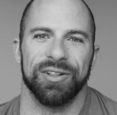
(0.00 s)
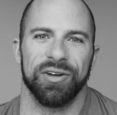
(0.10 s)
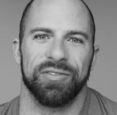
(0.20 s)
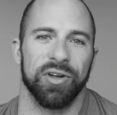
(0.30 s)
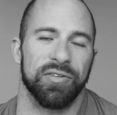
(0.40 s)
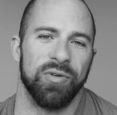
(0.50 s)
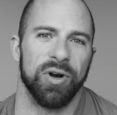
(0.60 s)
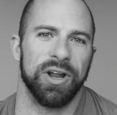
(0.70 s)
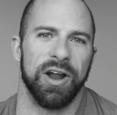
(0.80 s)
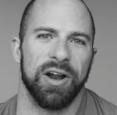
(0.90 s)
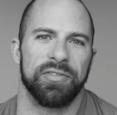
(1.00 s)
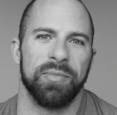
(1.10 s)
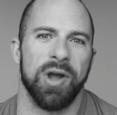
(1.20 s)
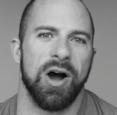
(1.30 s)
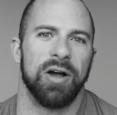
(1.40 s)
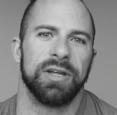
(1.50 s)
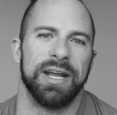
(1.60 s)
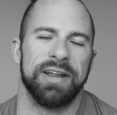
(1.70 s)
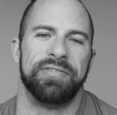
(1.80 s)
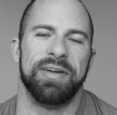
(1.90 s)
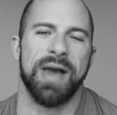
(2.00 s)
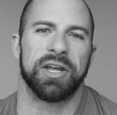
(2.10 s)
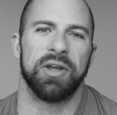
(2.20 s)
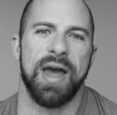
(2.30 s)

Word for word: look, look forward to hearing from y'all, any feedback